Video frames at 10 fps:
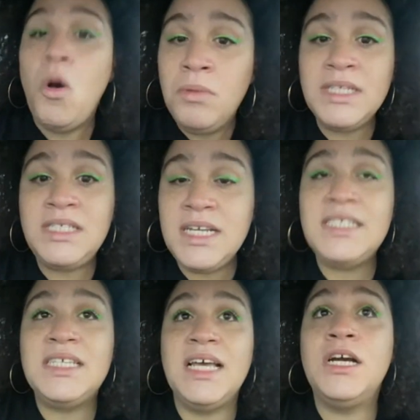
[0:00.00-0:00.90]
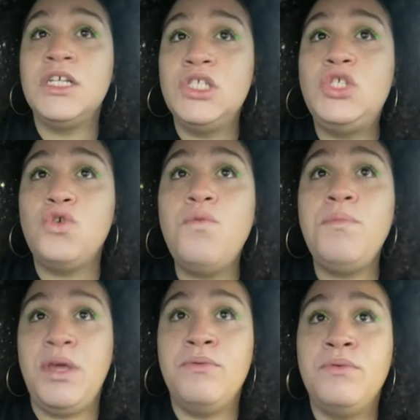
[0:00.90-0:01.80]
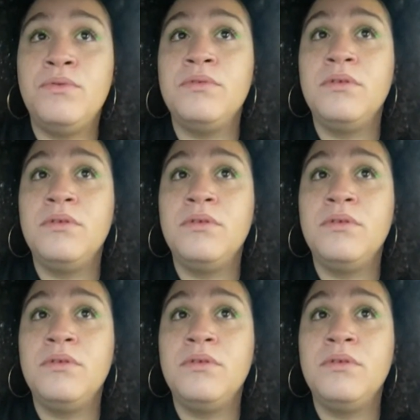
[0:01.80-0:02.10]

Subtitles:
homelessness can consume you.